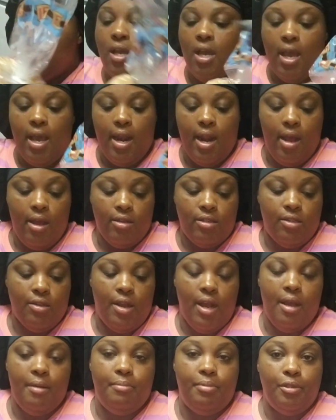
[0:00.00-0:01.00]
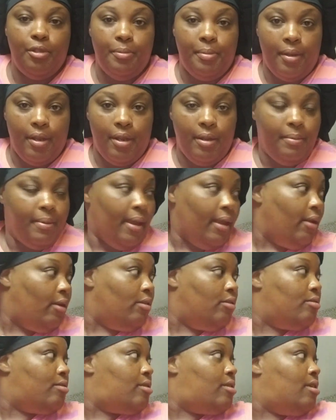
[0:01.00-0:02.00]
And I also got blueberry
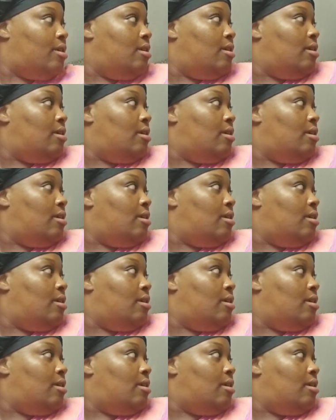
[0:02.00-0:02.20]
bagels.